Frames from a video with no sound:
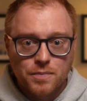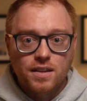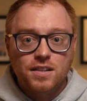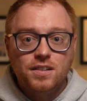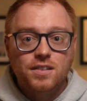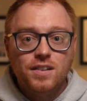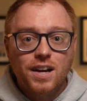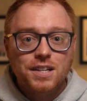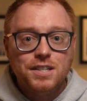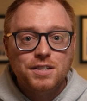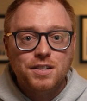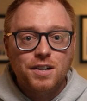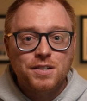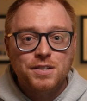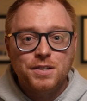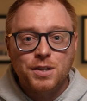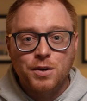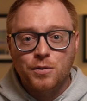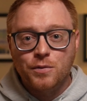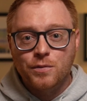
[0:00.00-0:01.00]
The selections are
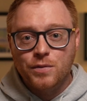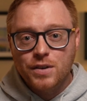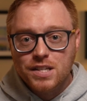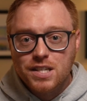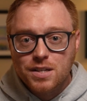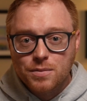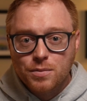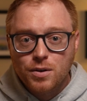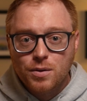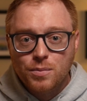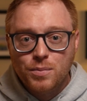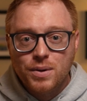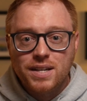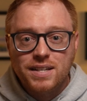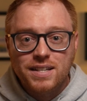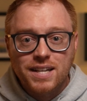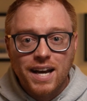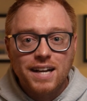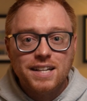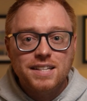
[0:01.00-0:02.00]
still visible,
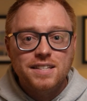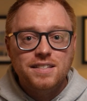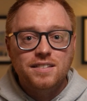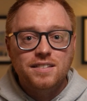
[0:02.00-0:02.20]
but text